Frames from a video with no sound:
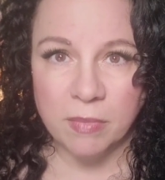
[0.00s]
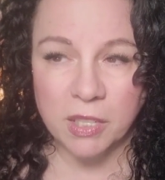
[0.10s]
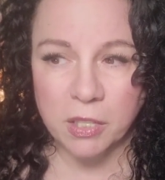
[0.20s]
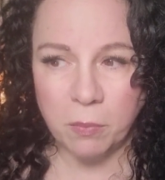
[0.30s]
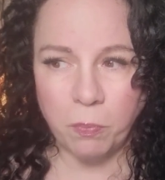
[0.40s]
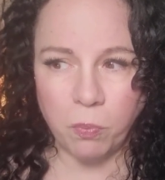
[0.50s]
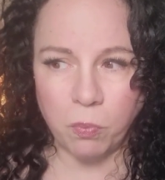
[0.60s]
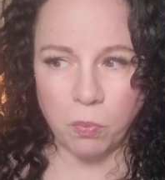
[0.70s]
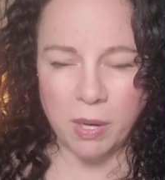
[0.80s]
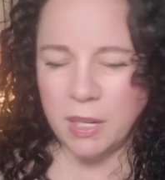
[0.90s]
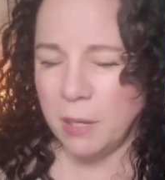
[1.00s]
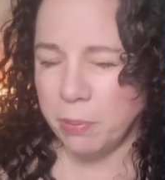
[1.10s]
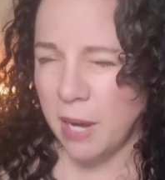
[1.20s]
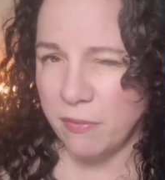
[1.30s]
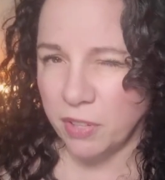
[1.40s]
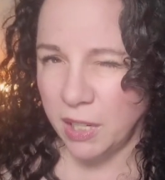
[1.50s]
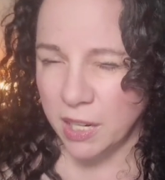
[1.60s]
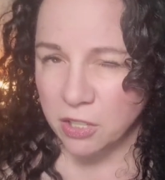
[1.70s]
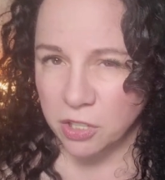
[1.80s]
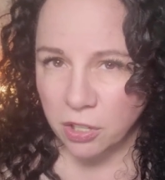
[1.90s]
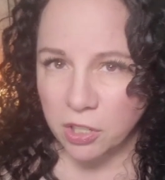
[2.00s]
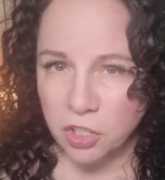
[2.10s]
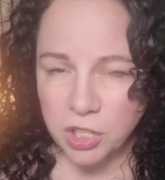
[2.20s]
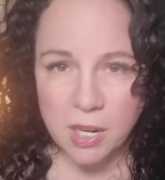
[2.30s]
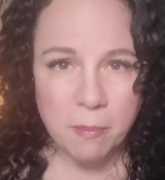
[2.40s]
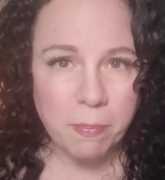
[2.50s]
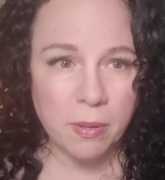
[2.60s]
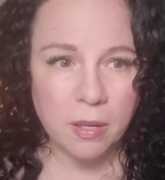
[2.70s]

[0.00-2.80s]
Is it when he applied for the internship?